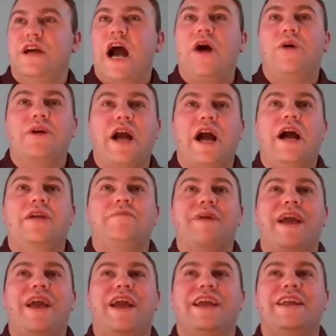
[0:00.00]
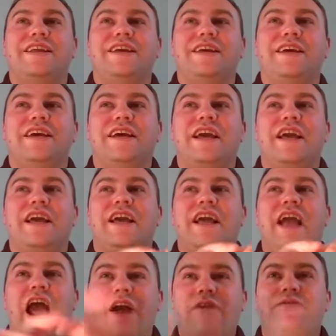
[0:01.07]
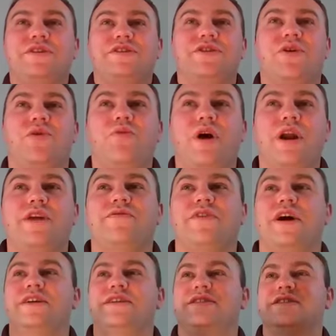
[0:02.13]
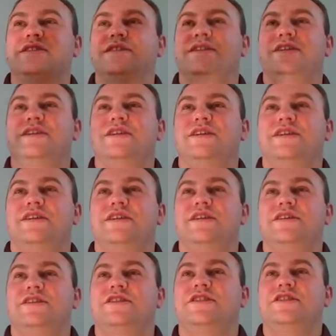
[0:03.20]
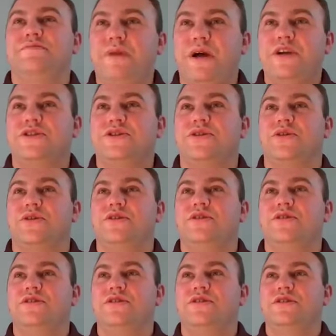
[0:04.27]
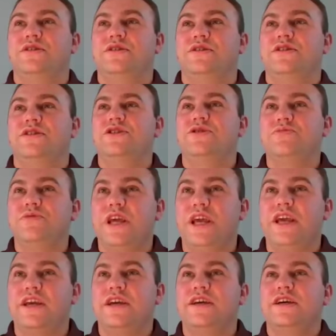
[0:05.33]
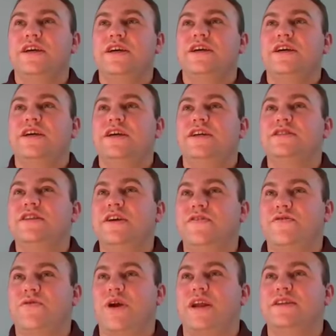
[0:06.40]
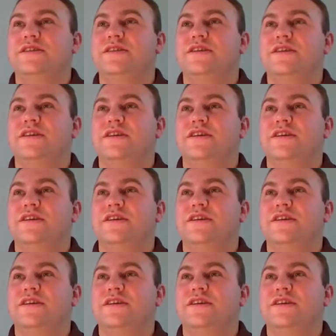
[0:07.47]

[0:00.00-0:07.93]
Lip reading: How God made every single one of us special, unique, different.